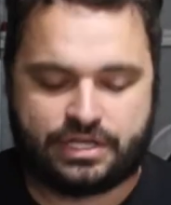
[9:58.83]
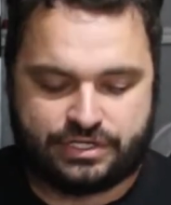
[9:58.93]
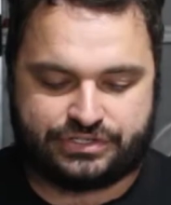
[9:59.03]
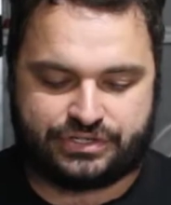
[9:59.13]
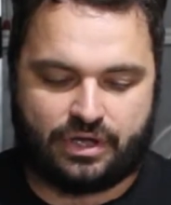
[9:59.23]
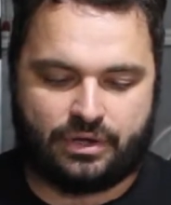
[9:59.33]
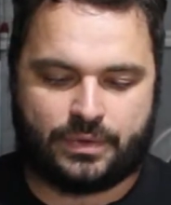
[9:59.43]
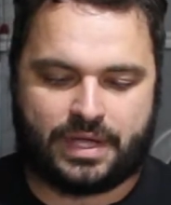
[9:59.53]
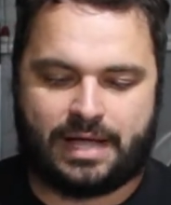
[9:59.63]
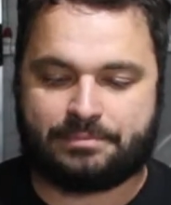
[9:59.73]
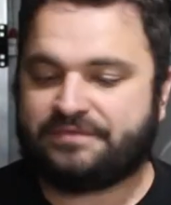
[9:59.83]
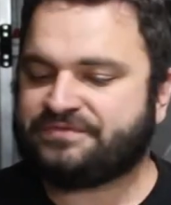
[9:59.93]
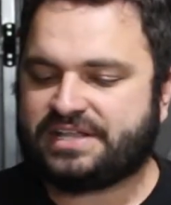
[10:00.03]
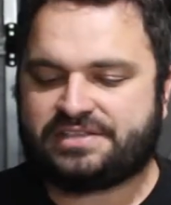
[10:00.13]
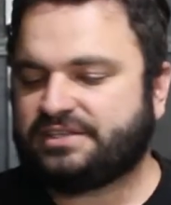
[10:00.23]
So
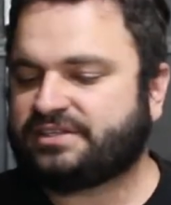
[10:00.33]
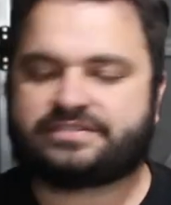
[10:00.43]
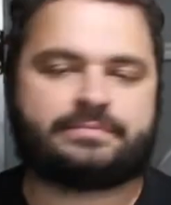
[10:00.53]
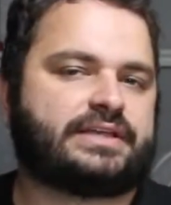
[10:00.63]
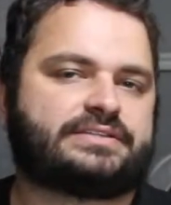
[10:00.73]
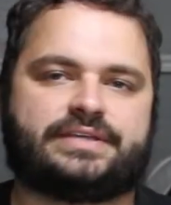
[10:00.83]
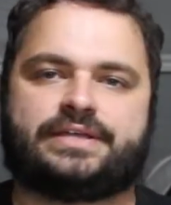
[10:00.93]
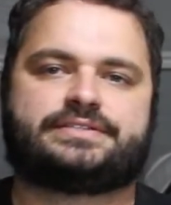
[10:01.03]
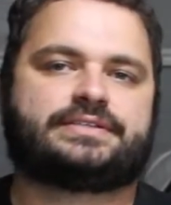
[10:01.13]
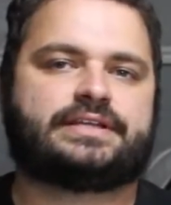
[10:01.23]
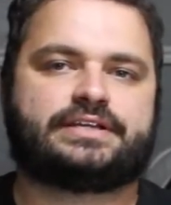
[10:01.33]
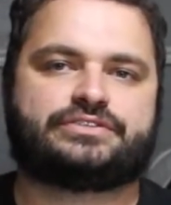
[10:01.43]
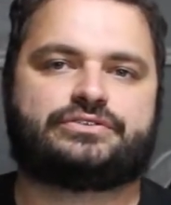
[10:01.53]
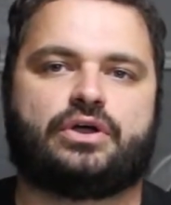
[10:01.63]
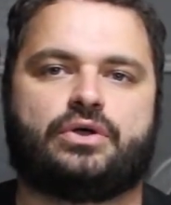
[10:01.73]
if anything doesn't make sense, let
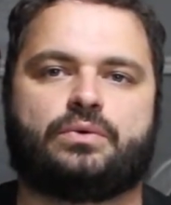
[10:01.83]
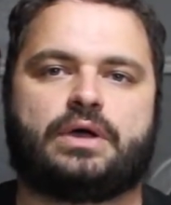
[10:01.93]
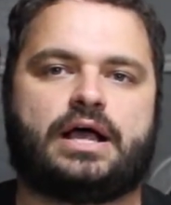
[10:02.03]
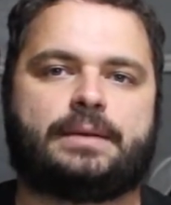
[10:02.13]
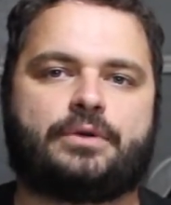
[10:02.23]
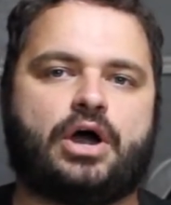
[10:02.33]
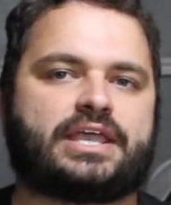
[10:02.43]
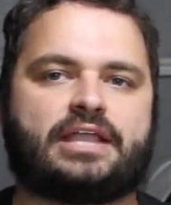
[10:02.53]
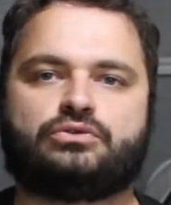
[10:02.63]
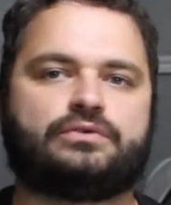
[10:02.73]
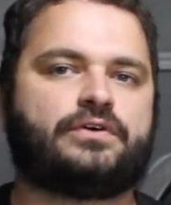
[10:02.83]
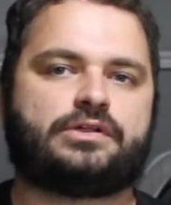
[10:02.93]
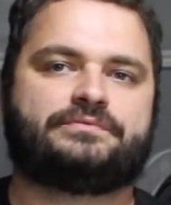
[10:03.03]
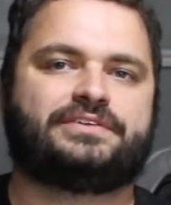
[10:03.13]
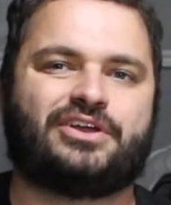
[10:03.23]
us know. I can do a
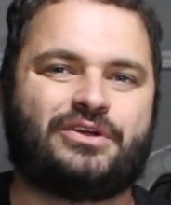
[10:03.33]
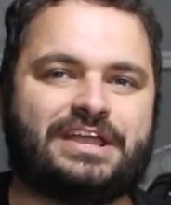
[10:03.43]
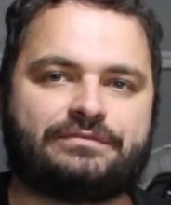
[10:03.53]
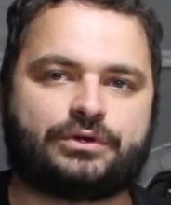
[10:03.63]
follow-up video if